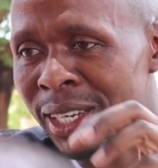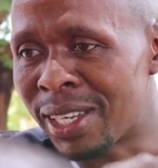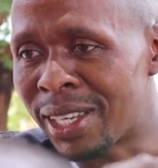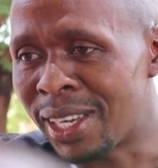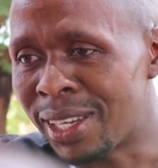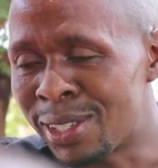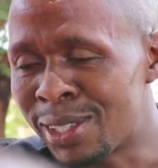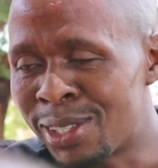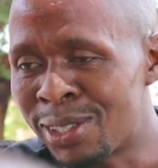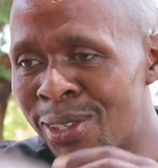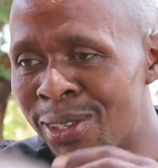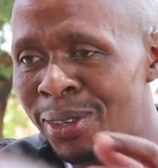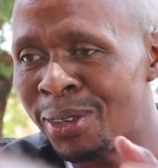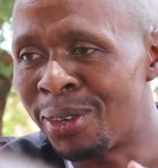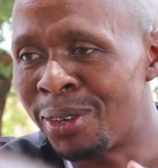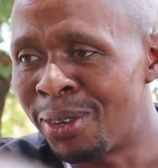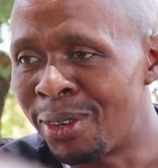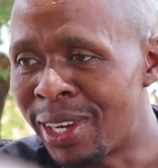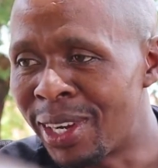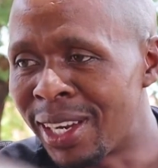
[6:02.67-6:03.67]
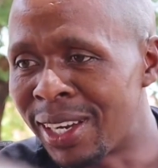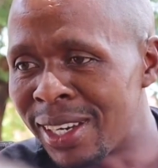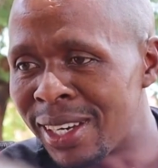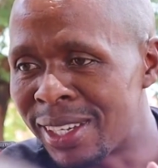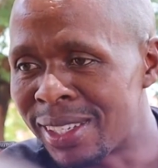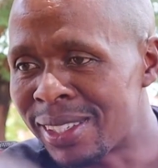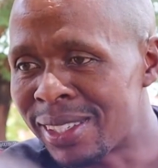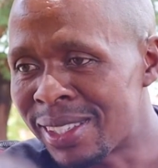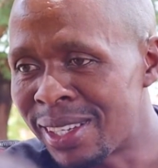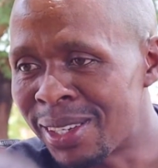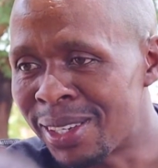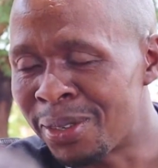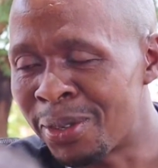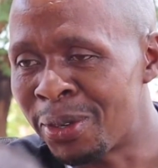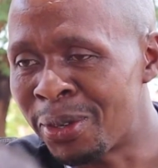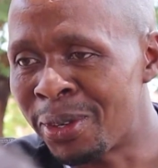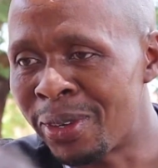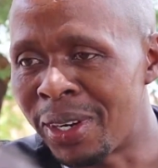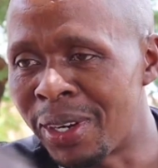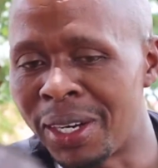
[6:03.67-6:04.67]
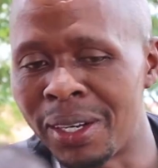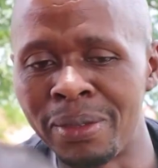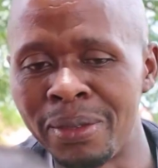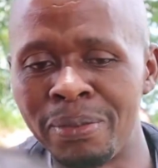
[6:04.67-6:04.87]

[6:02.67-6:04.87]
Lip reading: get to know and understand who you are.